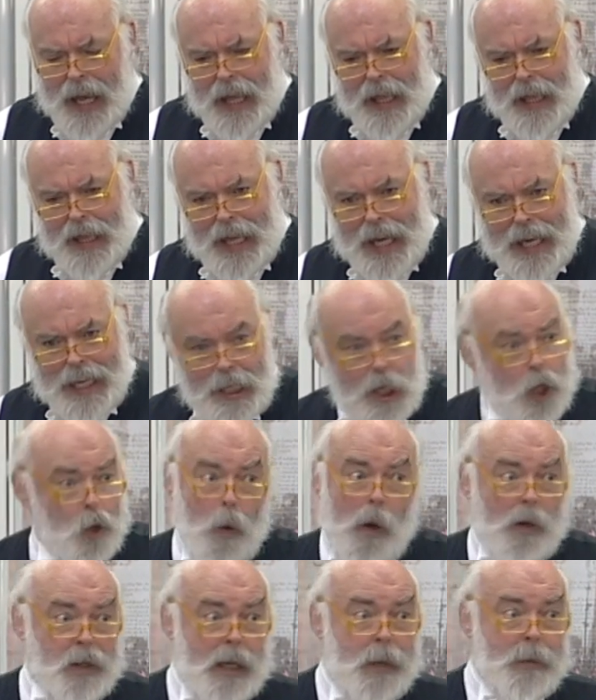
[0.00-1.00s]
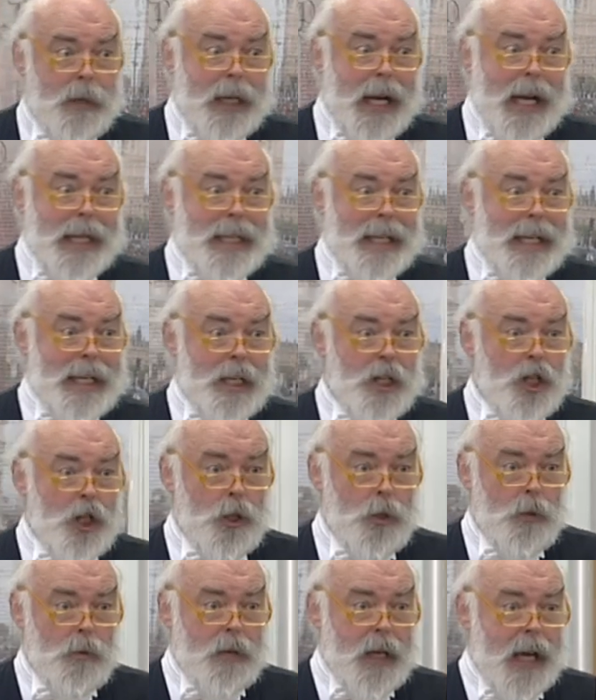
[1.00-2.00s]
they knew what they were getting
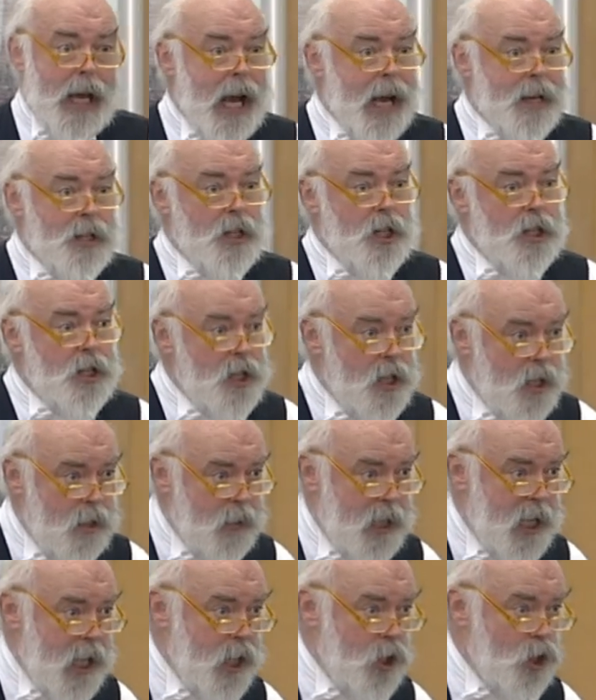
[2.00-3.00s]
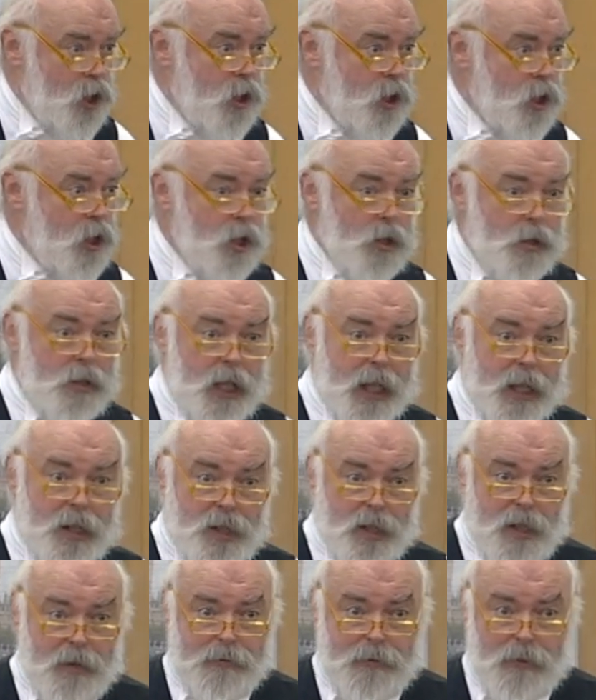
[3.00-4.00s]
into, they had a determination to do
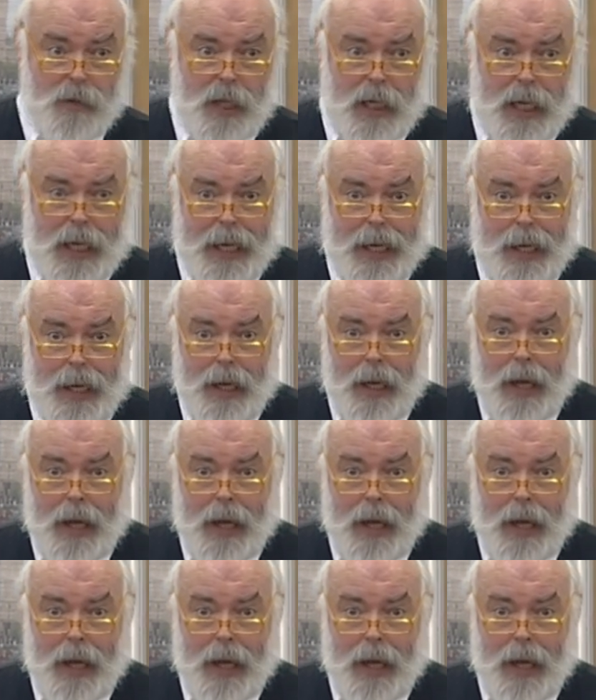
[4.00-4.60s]
things differently,